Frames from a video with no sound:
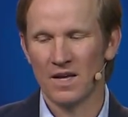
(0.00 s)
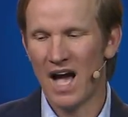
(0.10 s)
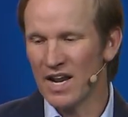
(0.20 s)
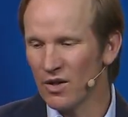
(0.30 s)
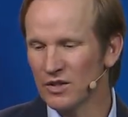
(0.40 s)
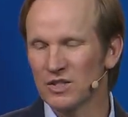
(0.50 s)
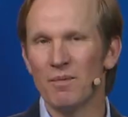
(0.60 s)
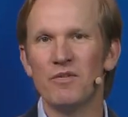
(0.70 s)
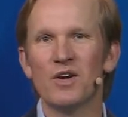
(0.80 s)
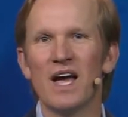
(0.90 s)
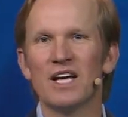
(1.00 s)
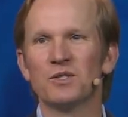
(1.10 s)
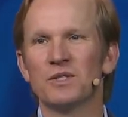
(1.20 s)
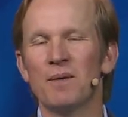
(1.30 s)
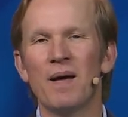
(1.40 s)
I know that some of you guys
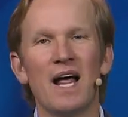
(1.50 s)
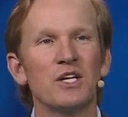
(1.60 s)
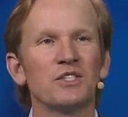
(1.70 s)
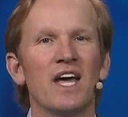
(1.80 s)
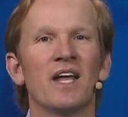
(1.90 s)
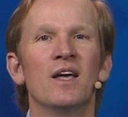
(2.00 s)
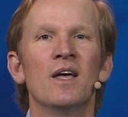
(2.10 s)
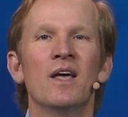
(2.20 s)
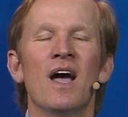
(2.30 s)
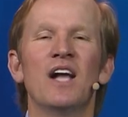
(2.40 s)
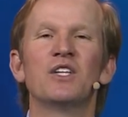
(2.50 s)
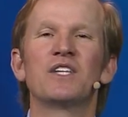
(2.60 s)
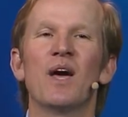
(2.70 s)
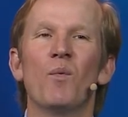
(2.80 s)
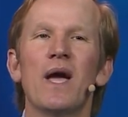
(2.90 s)
are saying, man, I just can't, I just
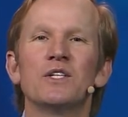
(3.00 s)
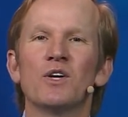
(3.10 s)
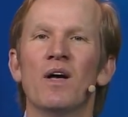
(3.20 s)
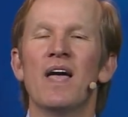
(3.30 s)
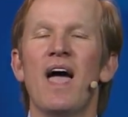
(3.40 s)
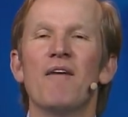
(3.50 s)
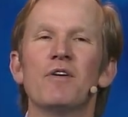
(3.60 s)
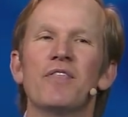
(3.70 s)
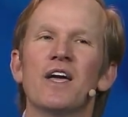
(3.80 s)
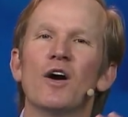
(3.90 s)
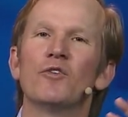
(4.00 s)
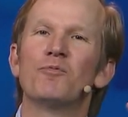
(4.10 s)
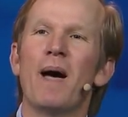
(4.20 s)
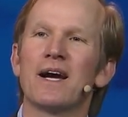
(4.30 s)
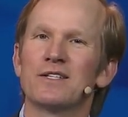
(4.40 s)
can't wait till everything goes
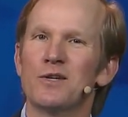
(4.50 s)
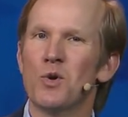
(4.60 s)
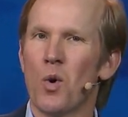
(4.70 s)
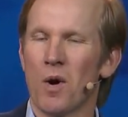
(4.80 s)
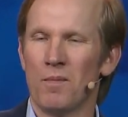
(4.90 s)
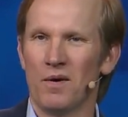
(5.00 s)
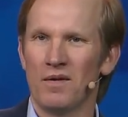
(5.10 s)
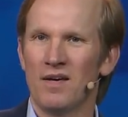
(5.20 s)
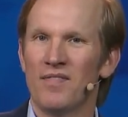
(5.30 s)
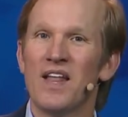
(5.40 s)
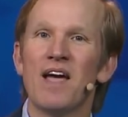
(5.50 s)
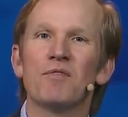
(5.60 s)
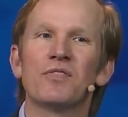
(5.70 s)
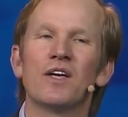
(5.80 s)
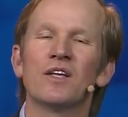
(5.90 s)
back to normal. Then
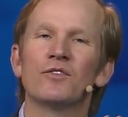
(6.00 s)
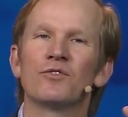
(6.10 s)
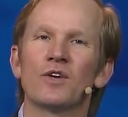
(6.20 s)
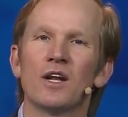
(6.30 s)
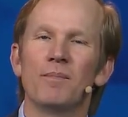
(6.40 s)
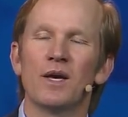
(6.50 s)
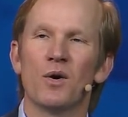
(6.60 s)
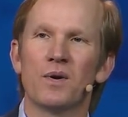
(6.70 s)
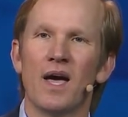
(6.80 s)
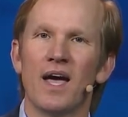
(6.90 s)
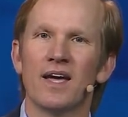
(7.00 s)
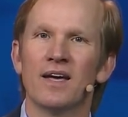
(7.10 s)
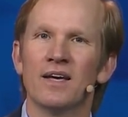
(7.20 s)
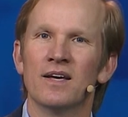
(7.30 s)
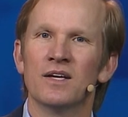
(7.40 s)
everything's going to be okay.
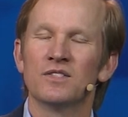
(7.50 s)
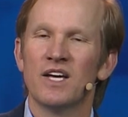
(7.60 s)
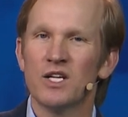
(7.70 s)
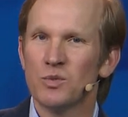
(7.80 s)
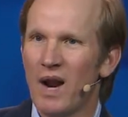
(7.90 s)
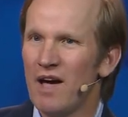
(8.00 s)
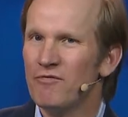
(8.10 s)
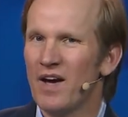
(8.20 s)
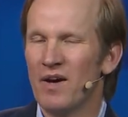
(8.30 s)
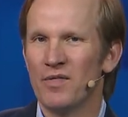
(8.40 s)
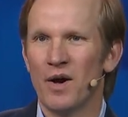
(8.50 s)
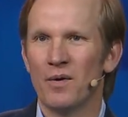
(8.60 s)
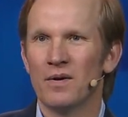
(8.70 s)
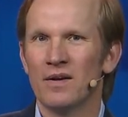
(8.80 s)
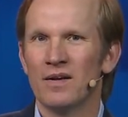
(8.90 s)
See, here's what I found though
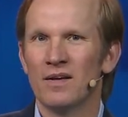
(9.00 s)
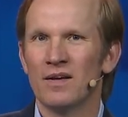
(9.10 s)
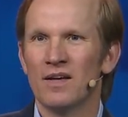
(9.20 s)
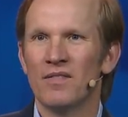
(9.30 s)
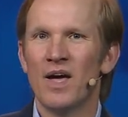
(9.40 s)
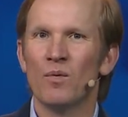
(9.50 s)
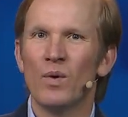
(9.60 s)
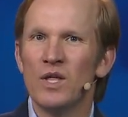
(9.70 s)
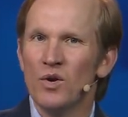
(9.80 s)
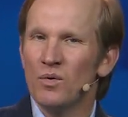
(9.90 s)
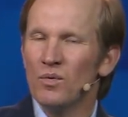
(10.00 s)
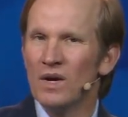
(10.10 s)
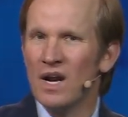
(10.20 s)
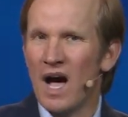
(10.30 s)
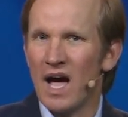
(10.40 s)
that when you
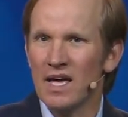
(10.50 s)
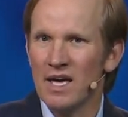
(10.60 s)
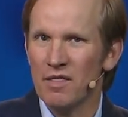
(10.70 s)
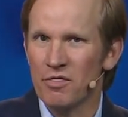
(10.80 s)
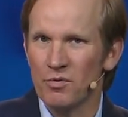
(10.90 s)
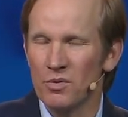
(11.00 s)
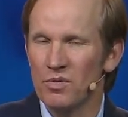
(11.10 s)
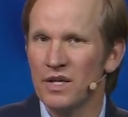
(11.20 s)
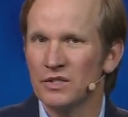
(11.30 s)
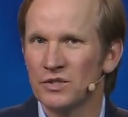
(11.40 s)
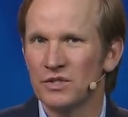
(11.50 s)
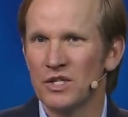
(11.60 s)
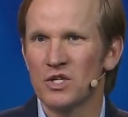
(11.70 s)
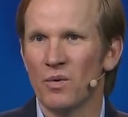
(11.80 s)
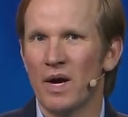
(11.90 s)
and I get through this
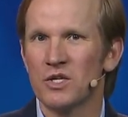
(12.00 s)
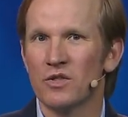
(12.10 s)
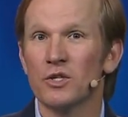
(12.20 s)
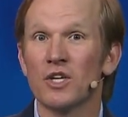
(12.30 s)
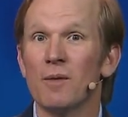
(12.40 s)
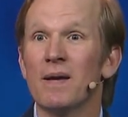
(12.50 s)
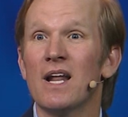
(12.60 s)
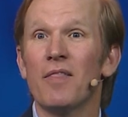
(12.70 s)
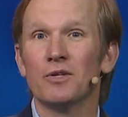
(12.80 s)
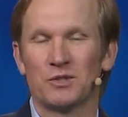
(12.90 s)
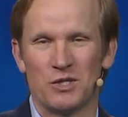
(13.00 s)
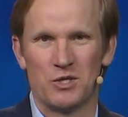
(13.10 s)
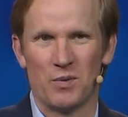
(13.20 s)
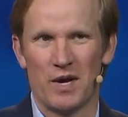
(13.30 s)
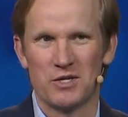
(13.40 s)
situation, there's going to be another
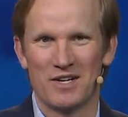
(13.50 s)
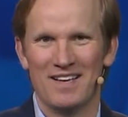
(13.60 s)
situation.